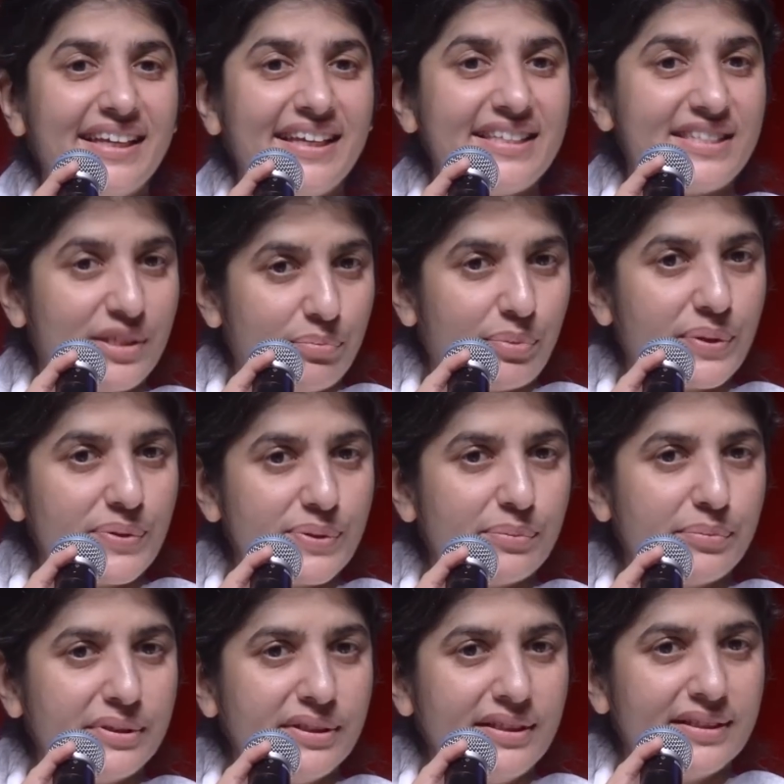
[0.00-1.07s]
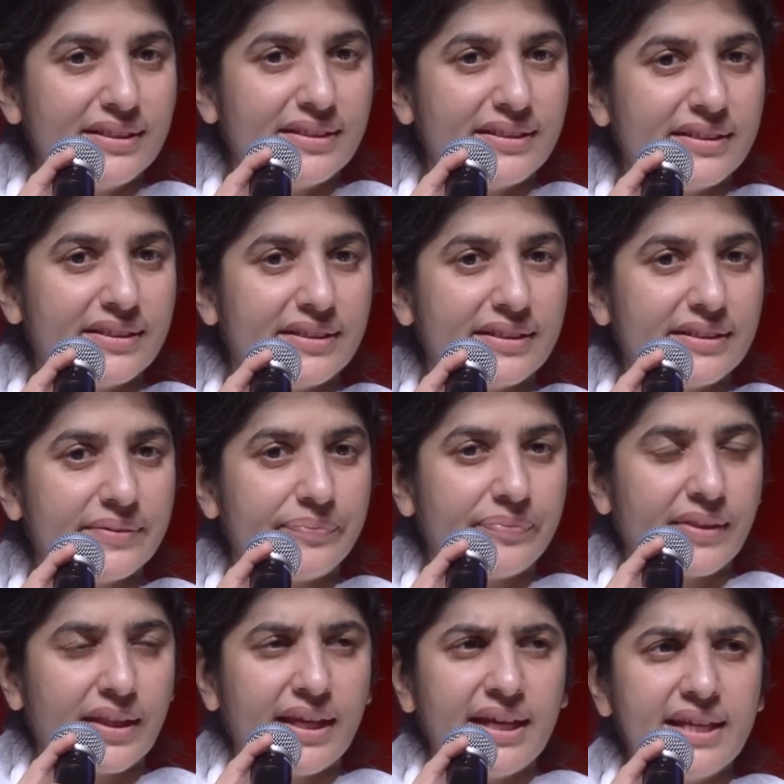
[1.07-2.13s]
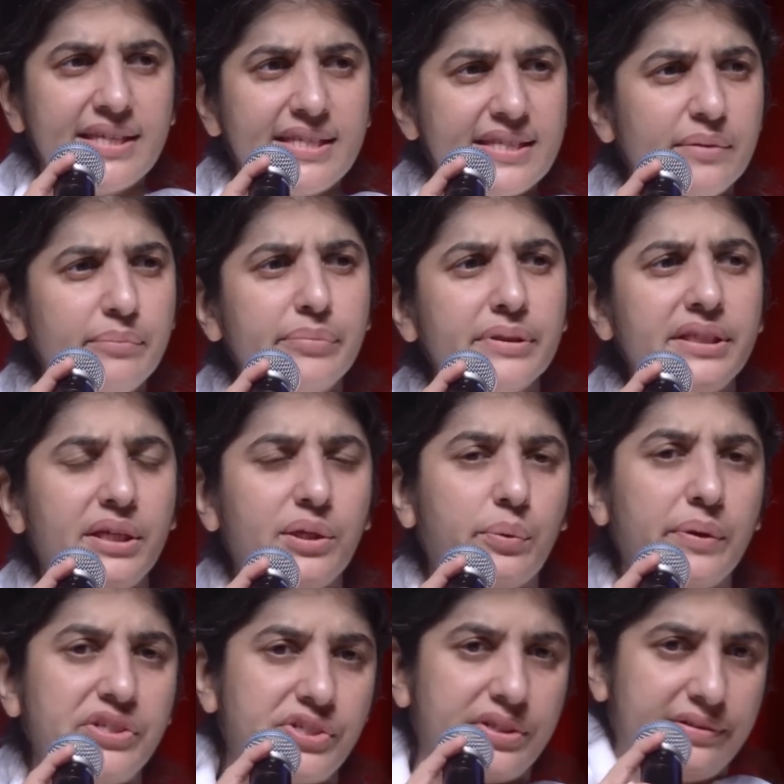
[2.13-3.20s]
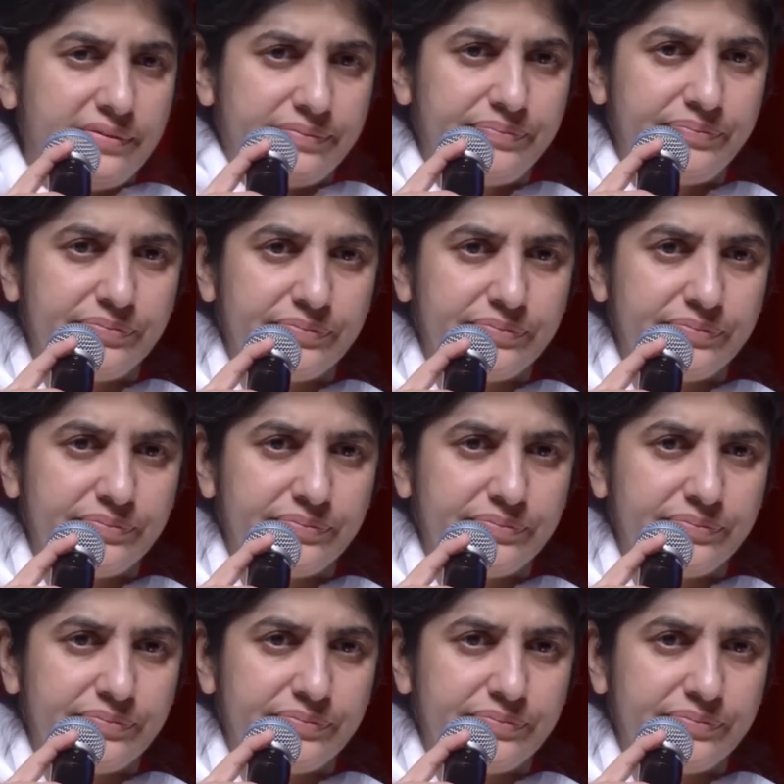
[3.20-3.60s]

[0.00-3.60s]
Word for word: Is it possible? Simple equation.